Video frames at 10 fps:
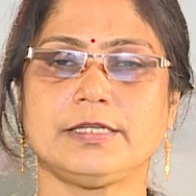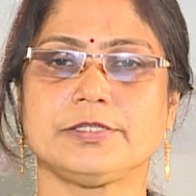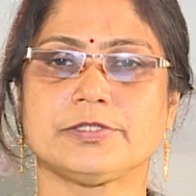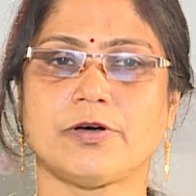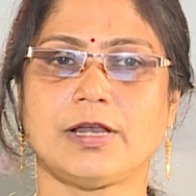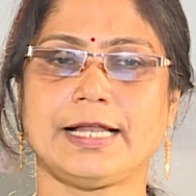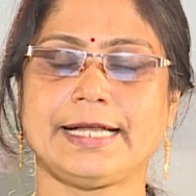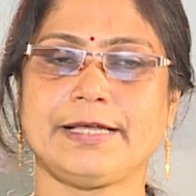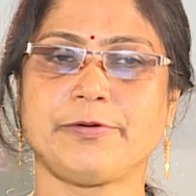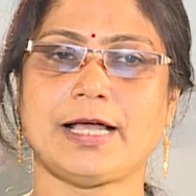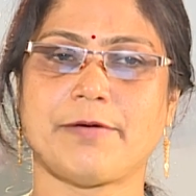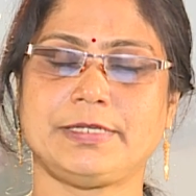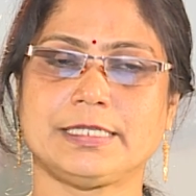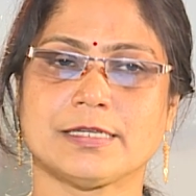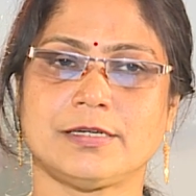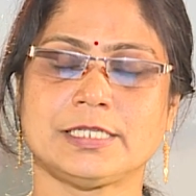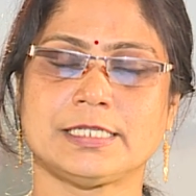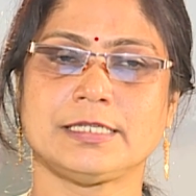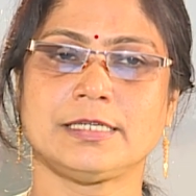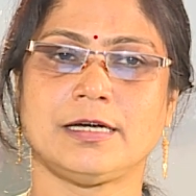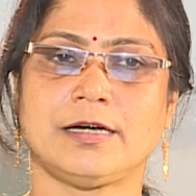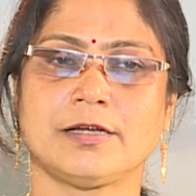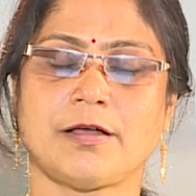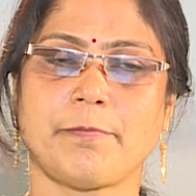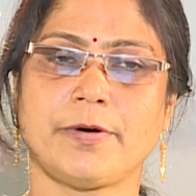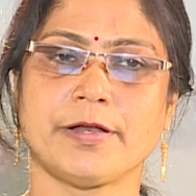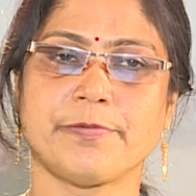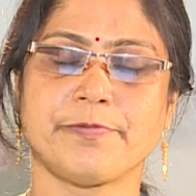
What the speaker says: So, already we have discussed a number of